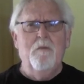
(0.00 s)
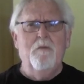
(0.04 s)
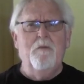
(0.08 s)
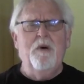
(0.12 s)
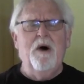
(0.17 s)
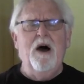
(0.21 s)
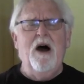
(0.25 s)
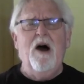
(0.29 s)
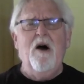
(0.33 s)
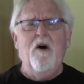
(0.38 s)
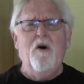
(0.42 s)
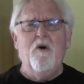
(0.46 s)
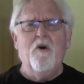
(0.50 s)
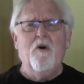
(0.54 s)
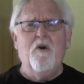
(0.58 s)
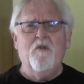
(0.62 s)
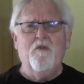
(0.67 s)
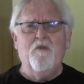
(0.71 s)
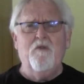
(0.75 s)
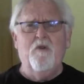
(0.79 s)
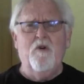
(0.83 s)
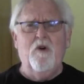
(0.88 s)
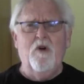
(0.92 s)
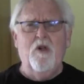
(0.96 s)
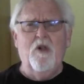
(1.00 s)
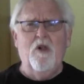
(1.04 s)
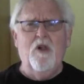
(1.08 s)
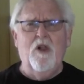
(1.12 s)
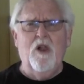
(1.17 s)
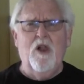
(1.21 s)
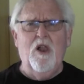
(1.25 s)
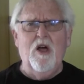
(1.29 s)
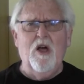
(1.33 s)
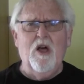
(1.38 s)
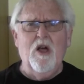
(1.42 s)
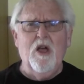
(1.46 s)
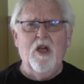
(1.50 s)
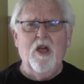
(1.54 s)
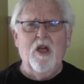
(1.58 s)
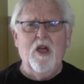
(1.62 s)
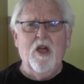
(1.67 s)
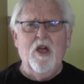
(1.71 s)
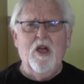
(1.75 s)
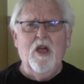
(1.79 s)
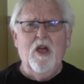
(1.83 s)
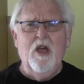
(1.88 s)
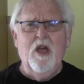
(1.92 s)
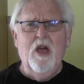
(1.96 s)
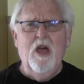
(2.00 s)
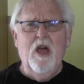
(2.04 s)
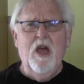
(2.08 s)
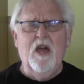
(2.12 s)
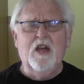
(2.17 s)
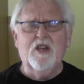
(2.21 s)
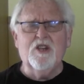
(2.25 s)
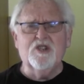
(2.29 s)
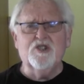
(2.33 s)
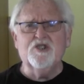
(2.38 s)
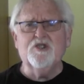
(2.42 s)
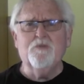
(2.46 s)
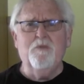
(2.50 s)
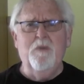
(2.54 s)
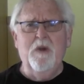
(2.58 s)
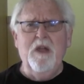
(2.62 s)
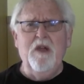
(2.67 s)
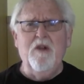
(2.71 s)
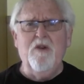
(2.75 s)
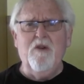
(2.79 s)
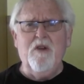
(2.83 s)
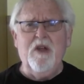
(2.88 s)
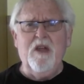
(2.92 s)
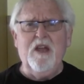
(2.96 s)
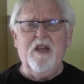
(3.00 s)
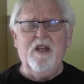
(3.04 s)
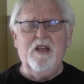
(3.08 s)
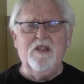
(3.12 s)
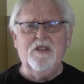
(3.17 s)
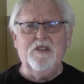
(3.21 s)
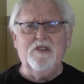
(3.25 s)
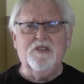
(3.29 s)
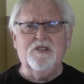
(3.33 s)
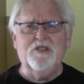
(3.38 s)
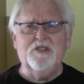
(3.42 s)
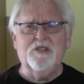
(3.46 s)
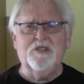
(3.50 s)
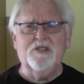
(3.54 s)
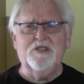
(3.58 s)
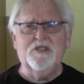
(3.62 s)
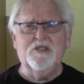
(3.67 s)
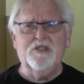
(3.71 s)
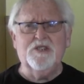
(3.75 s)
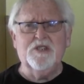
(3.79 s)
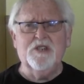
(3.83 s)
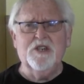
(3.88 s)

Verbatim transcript: powerful experience